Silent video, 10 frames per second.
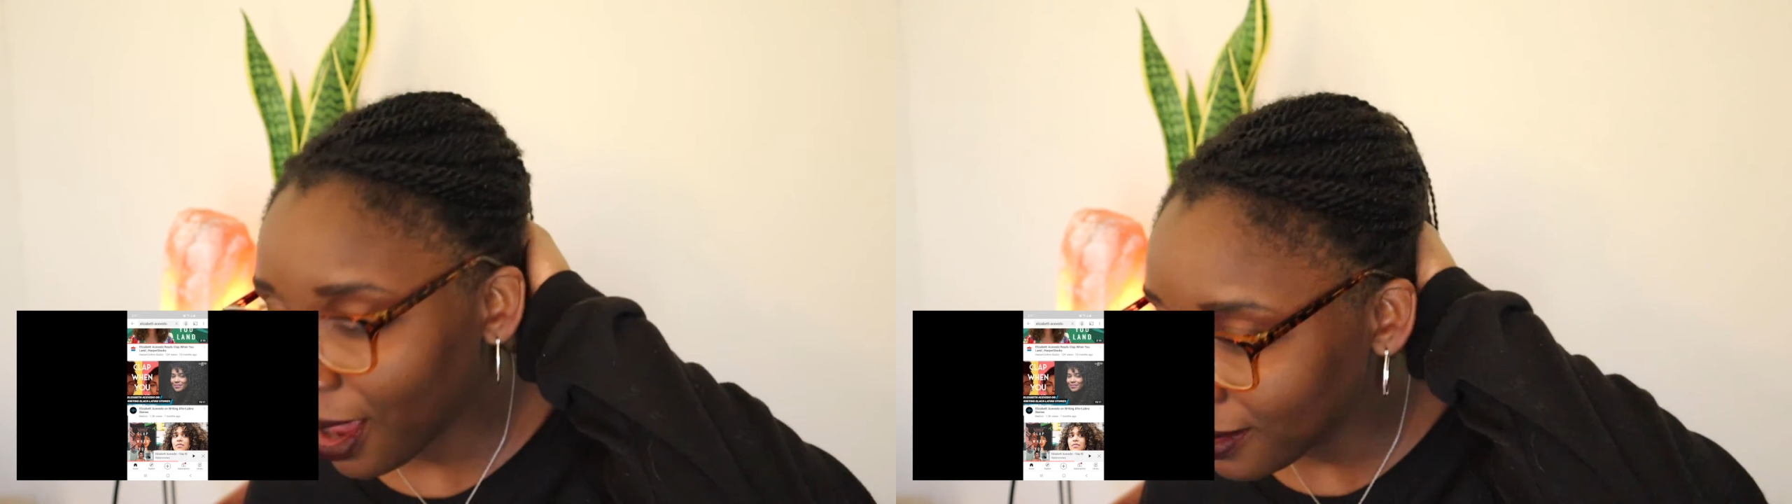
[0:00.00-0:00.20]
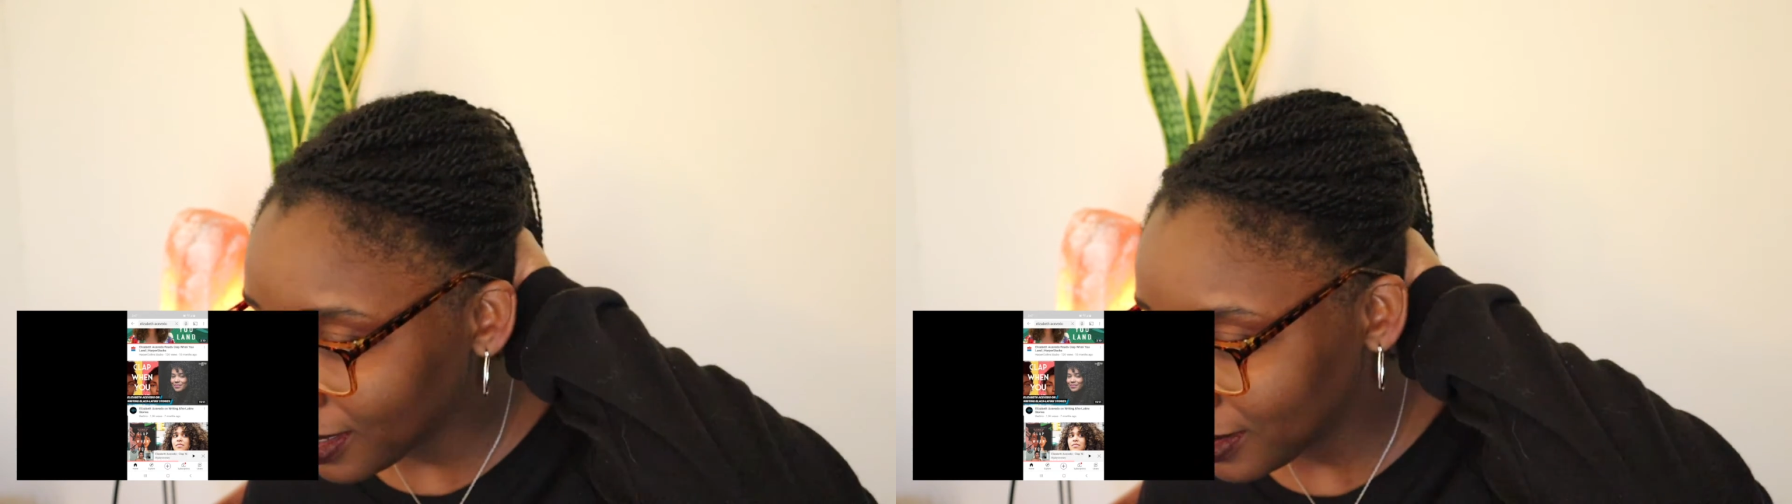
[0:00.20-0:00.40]

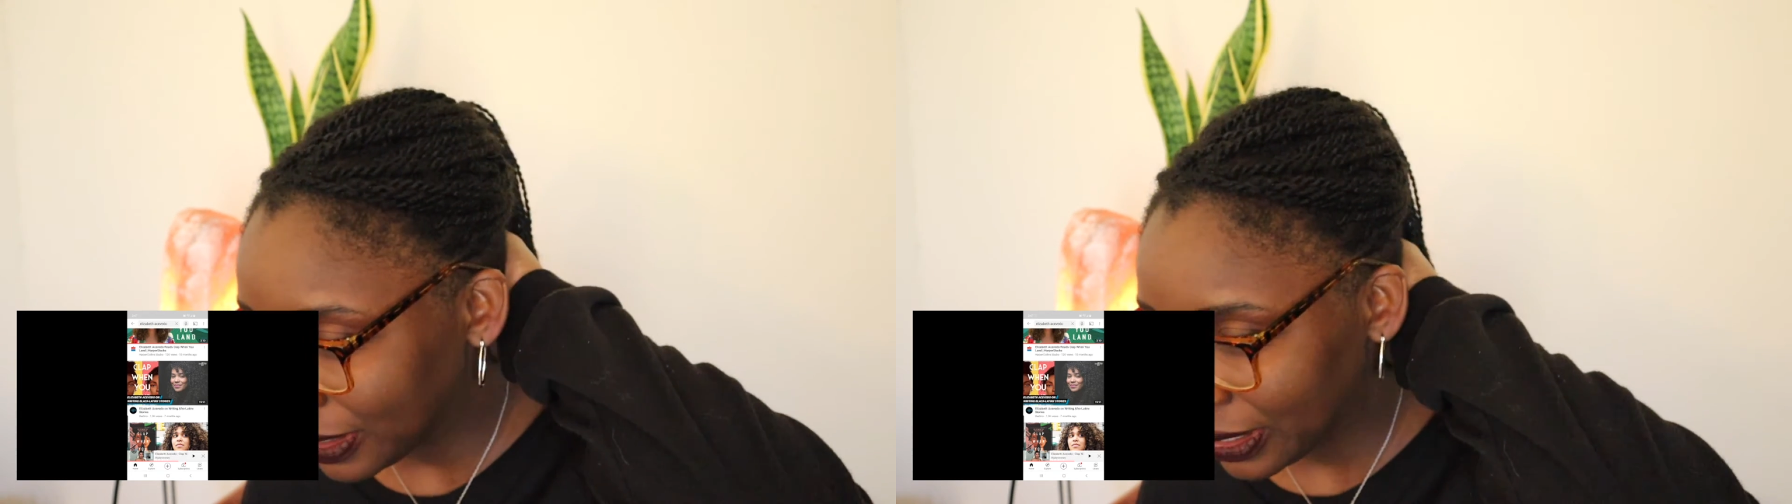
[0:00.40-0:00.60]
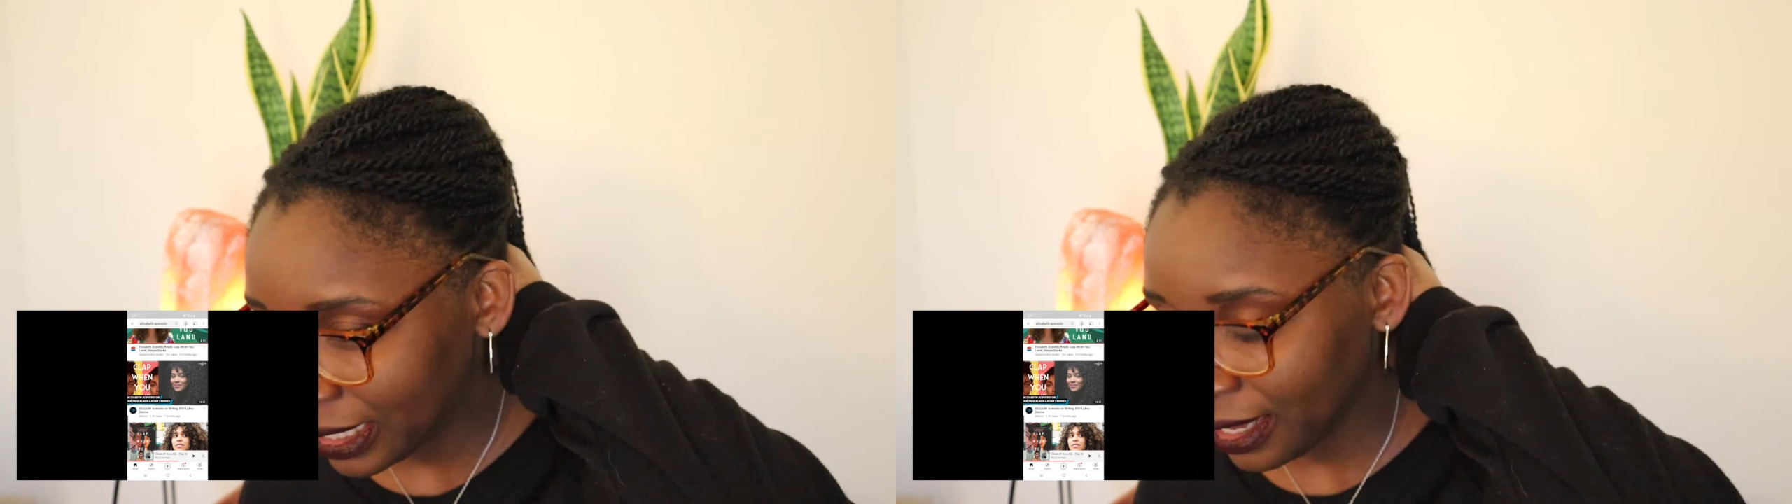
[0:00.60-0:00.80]
not
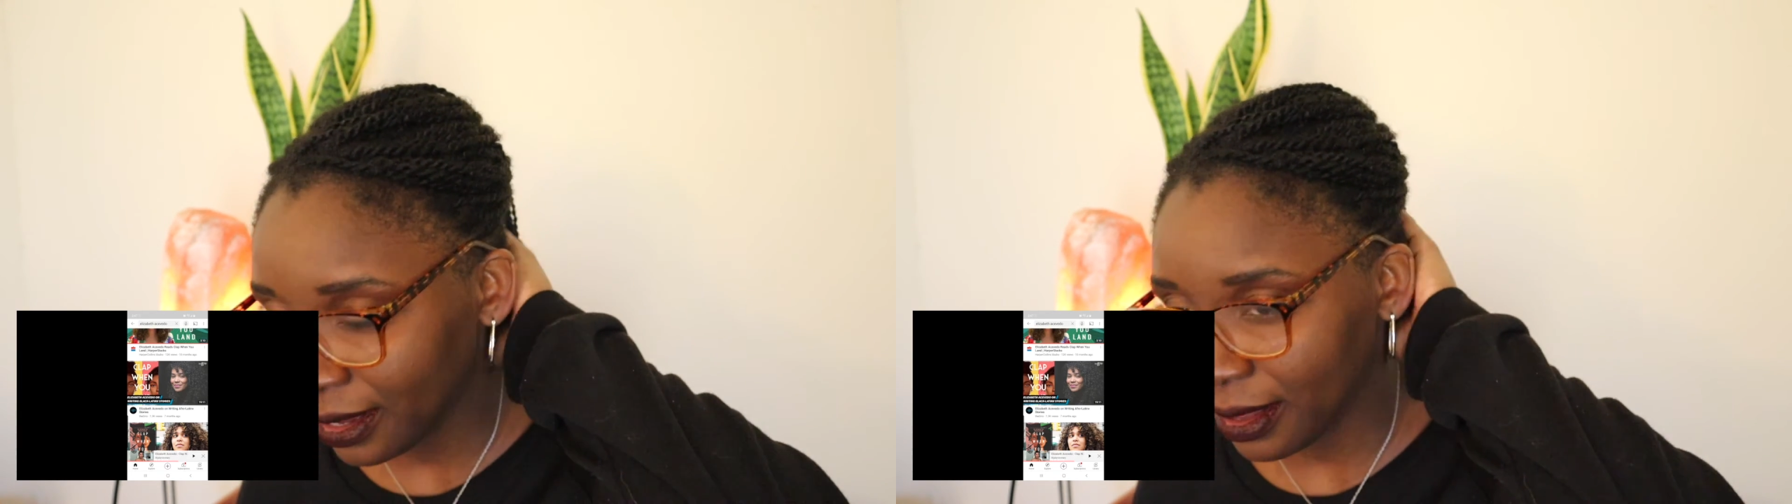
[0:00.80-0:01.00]
necessarily like